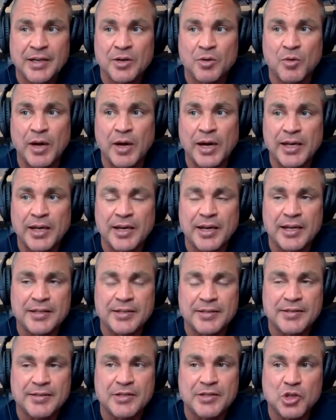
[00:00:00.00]
right?
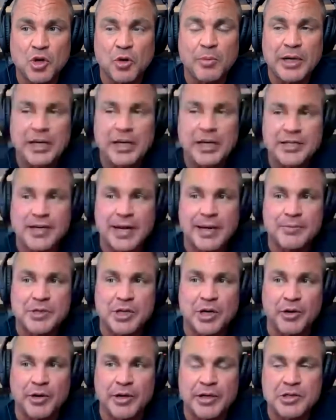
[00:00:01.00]
And so many times in
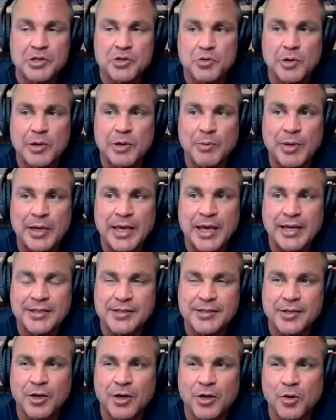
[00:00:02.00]
our industry, we get
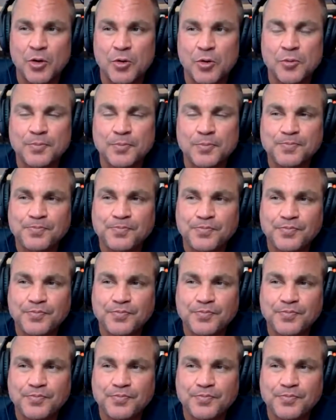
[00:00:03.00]
so...